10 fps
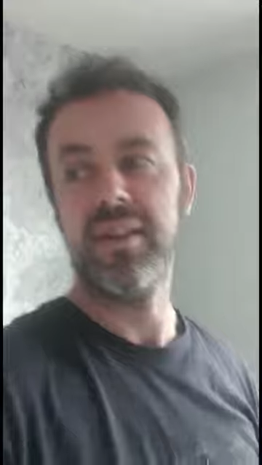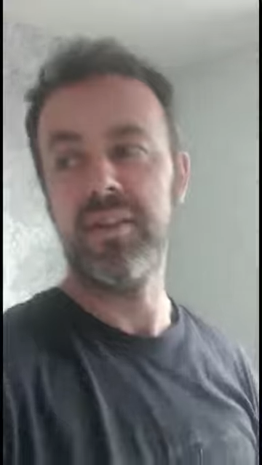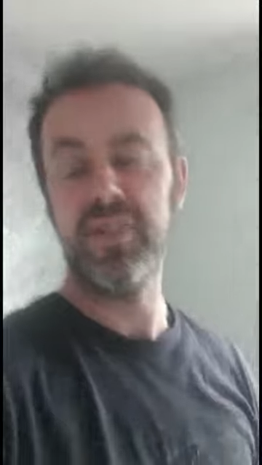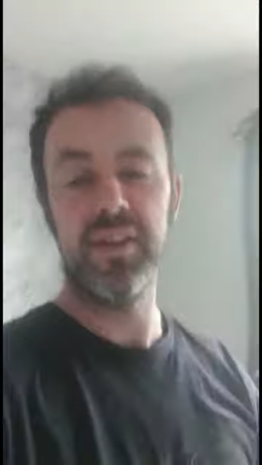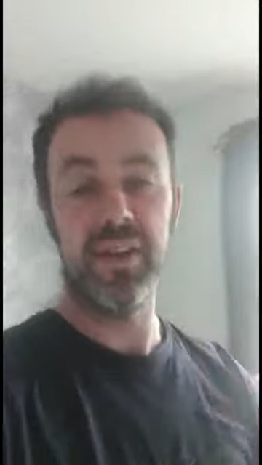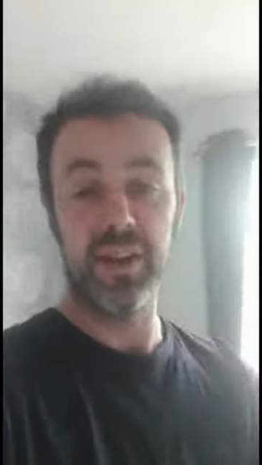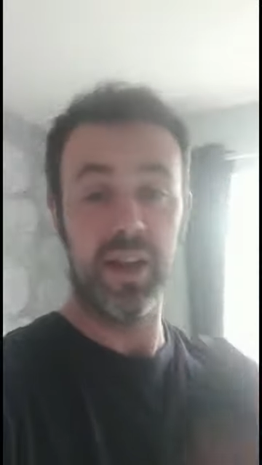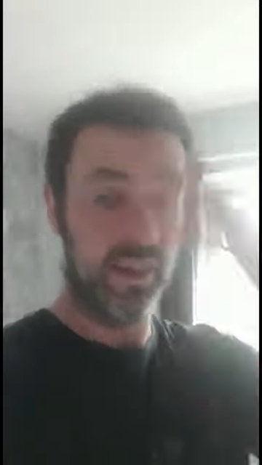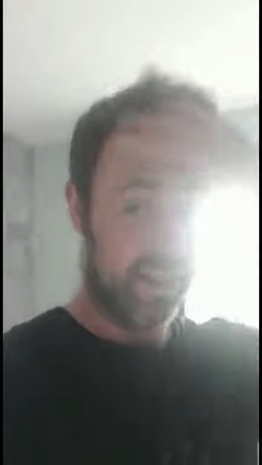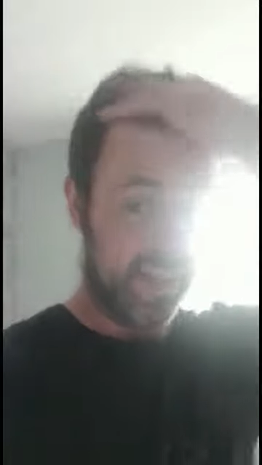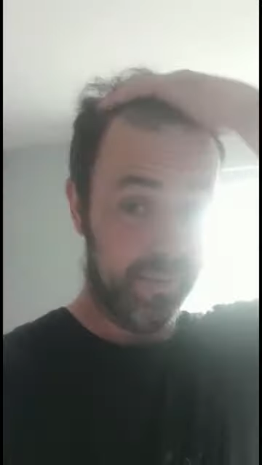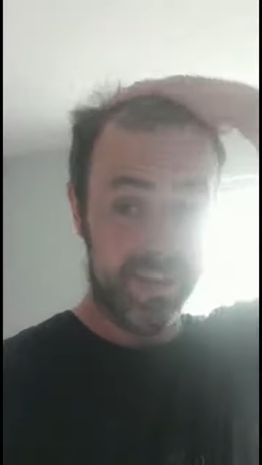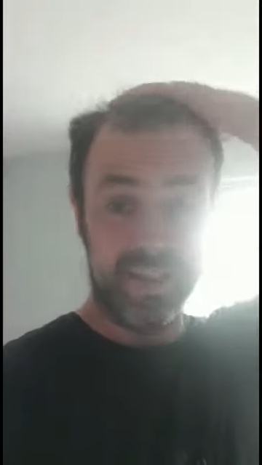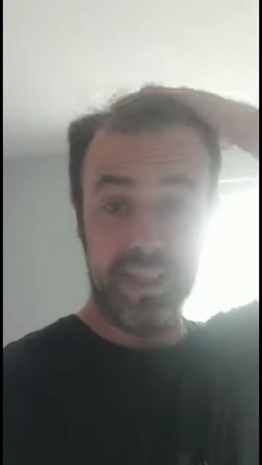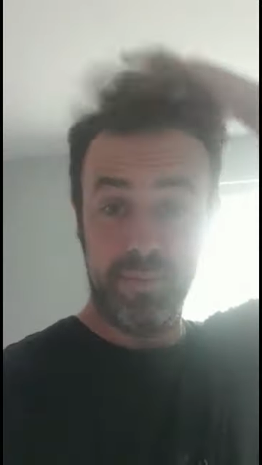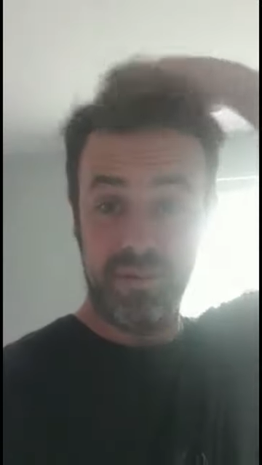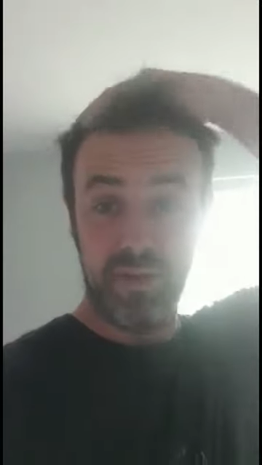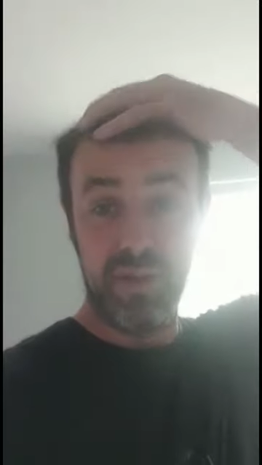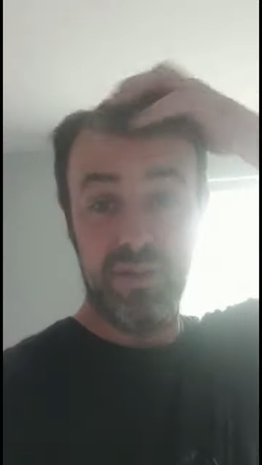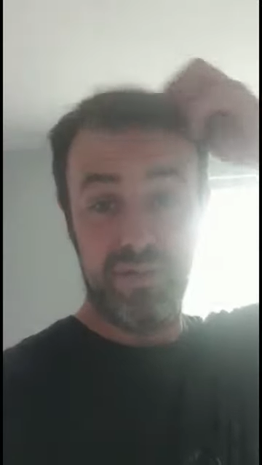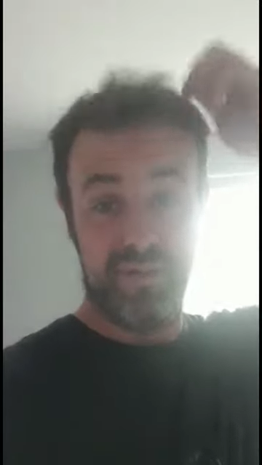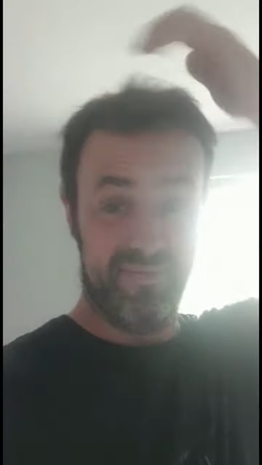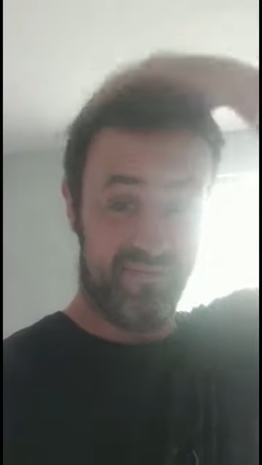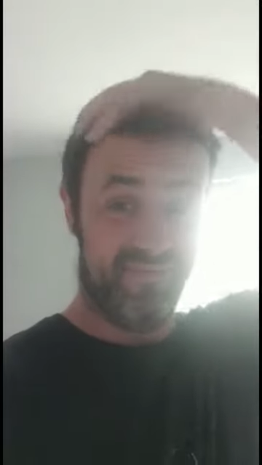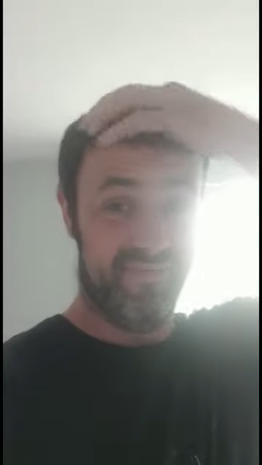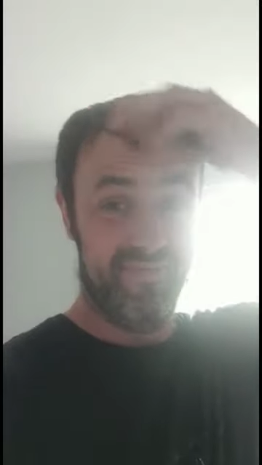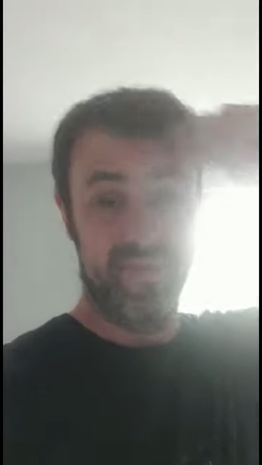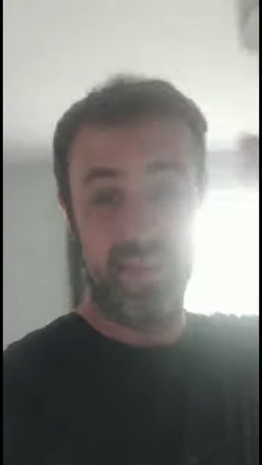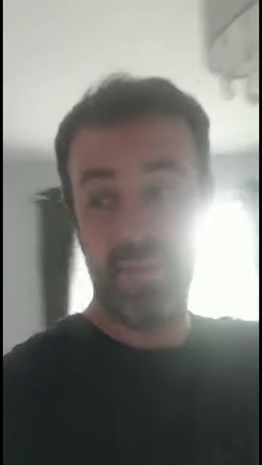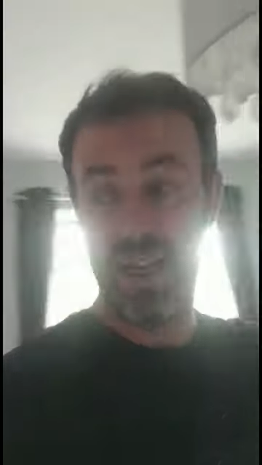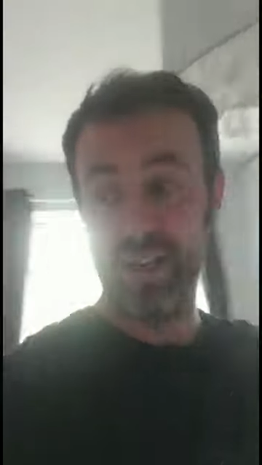feel I like I've been sleeping rough. And